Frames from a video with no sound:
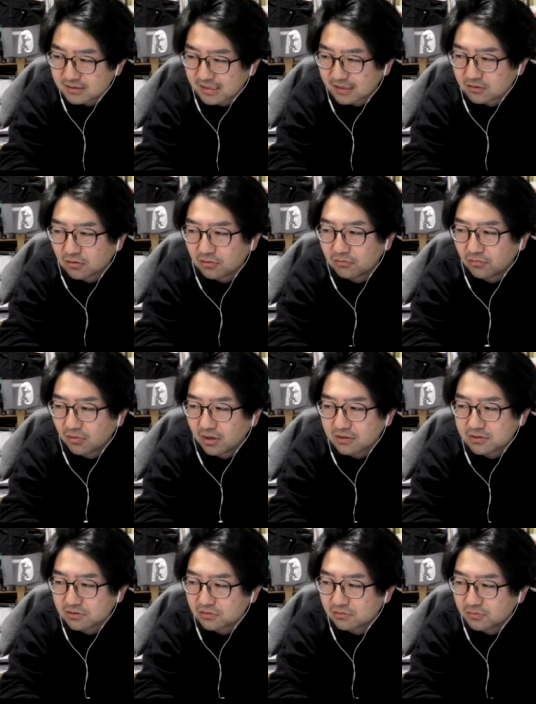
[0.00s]
I don't
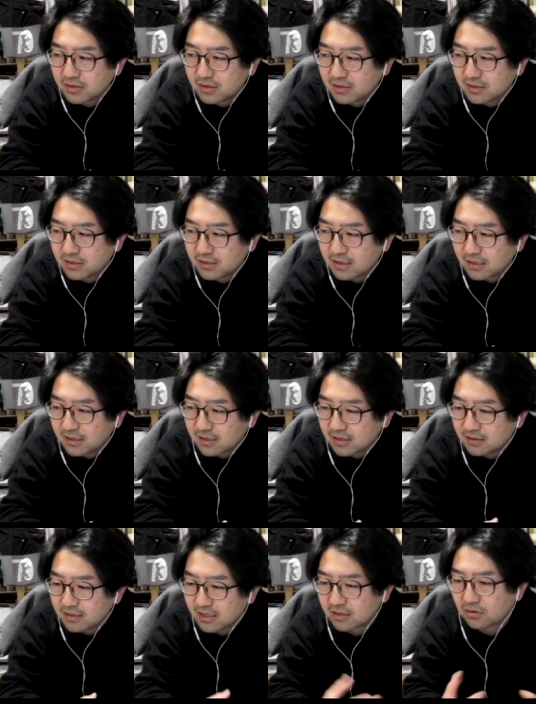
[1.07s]
want to be
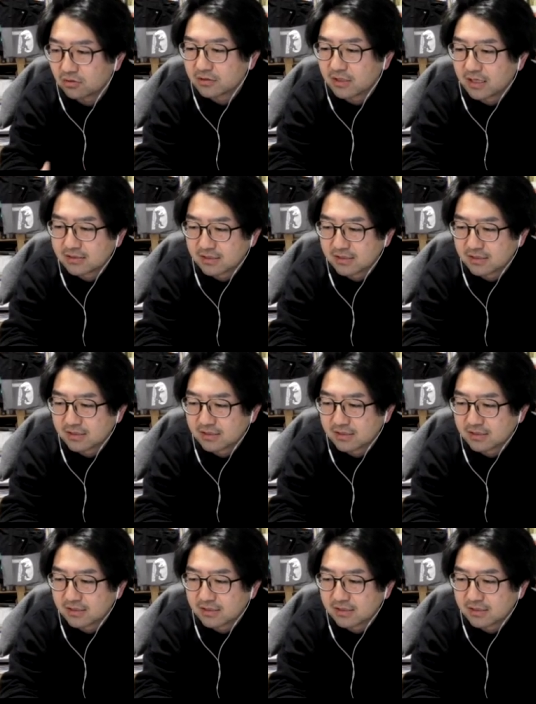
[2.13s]
recognized